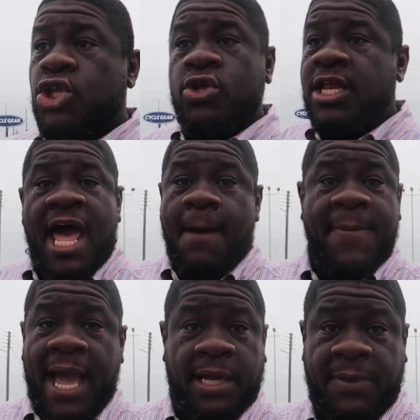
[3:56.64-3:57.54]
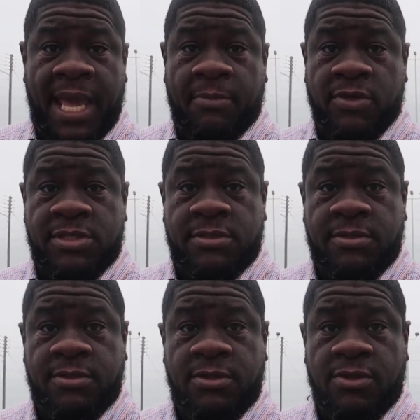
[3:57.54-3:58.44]
you didn't have backup cameras.
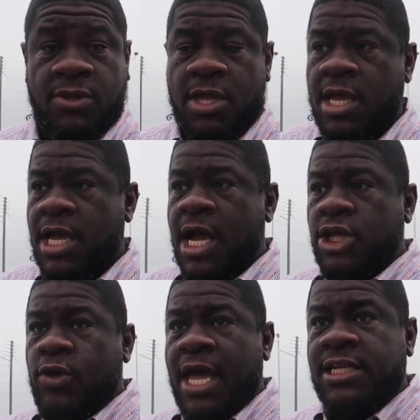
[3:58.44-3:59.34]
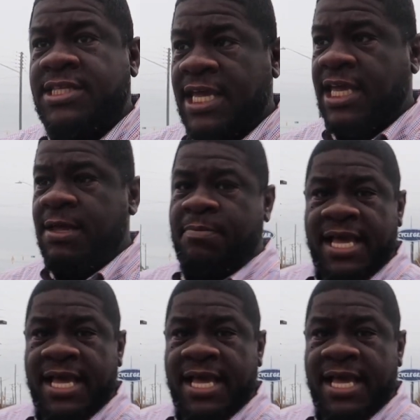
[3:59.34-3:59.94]
You had to take in